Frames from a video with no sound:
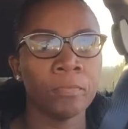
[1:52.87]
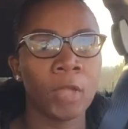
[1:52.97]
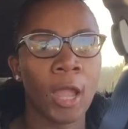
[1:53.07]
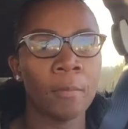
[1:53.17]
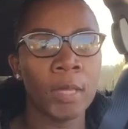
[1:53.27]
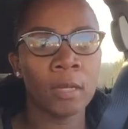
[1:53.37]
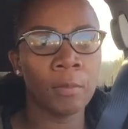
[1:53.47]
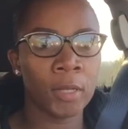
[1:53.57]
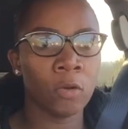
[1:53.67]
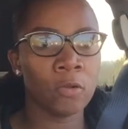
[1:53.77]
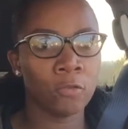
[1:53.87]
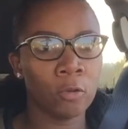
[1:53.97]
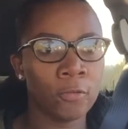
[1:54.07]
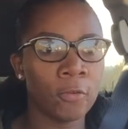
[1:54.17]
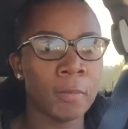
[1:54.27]
I made a bed on the
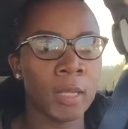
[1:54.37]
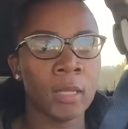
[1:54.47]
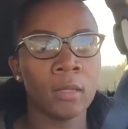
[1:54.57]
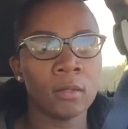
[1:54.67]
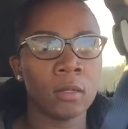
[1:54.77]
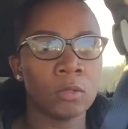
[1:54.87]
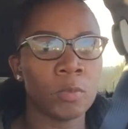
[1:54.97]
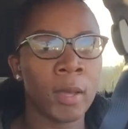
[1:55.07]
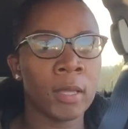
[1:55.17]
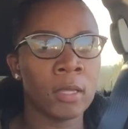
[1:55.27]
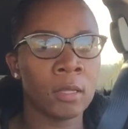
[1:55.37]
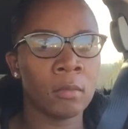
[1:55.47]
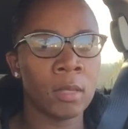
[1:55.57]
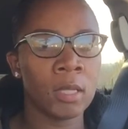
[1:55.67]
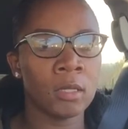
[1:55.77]
floor for me, close by
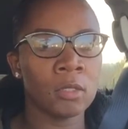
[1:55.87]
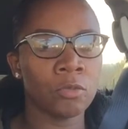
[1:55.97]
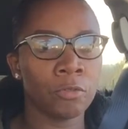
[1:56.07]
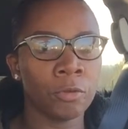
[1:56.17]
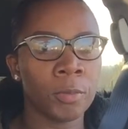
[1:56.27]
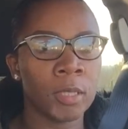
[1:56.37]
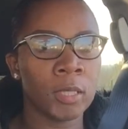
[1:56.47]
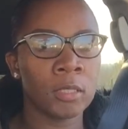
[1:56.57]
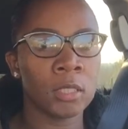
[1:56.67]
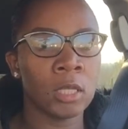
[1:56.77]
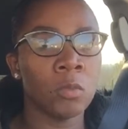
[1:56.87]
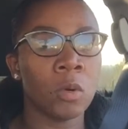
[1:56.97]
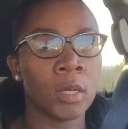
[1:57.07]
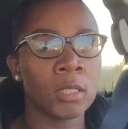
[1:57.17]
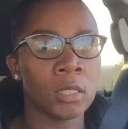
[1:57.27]
him in his room, because he
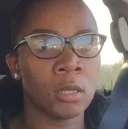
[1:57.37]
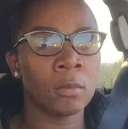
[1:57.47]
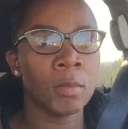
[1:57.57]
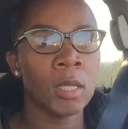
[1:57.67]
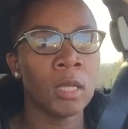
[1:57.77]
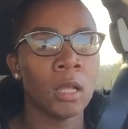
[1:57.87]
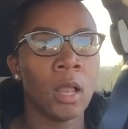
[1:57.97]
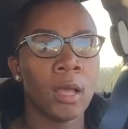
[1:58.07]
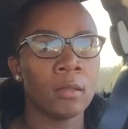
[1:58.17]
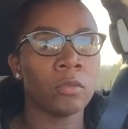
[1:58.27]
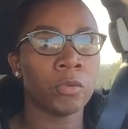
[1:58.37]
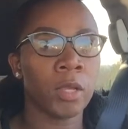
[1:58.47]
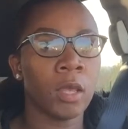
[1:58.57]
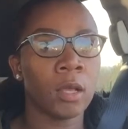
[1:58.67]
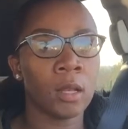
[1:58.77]
woke us up at
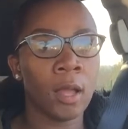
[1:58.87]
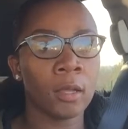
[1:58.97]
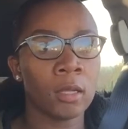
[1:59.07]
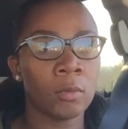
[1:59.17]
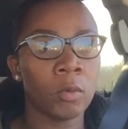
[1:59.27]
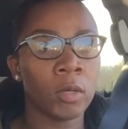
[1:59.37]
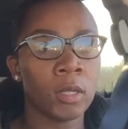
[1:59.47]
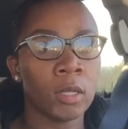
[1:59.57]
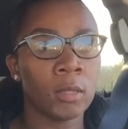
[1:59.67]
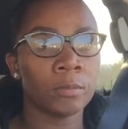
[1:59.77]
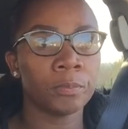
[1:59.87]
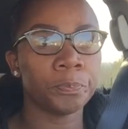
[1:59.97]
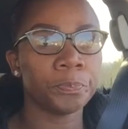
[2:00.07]
3 o'clock in the morning.